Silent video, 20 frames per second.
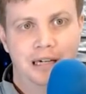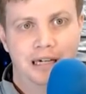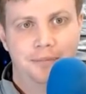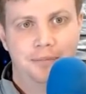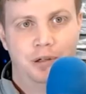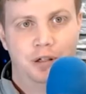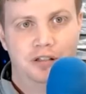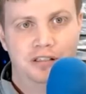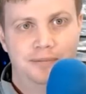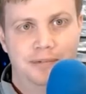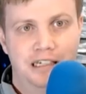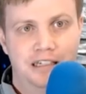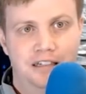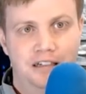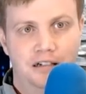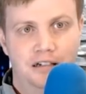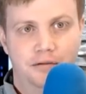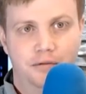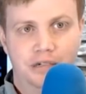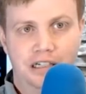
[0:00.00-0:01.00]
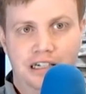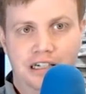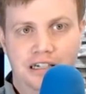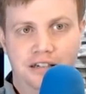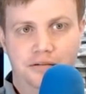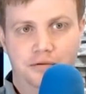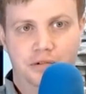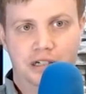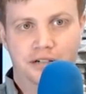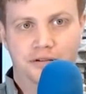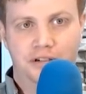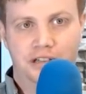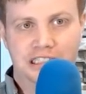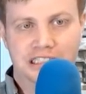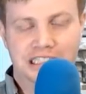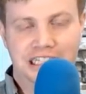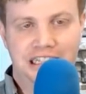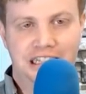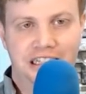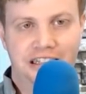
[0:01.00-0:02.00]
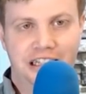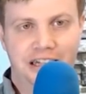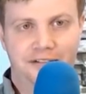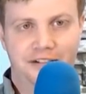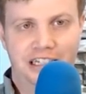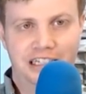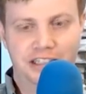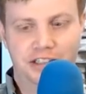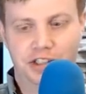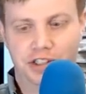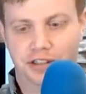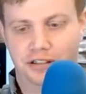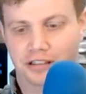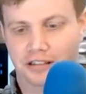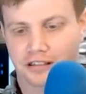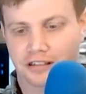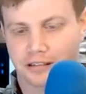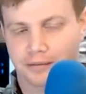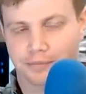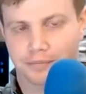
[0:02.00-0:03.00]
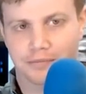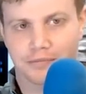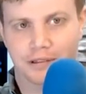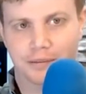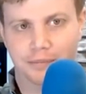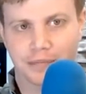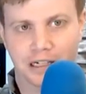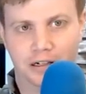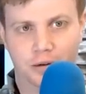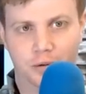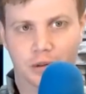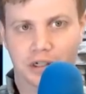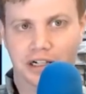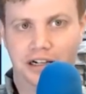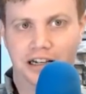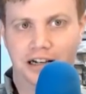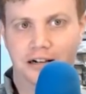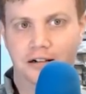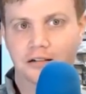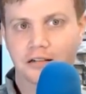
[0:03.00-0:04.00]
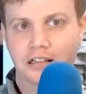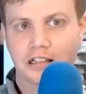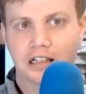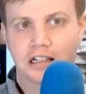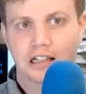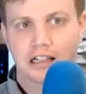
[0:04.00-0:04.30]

iPad Pros back here. We got whatever this is like the 11 inch and the, the bigger one now.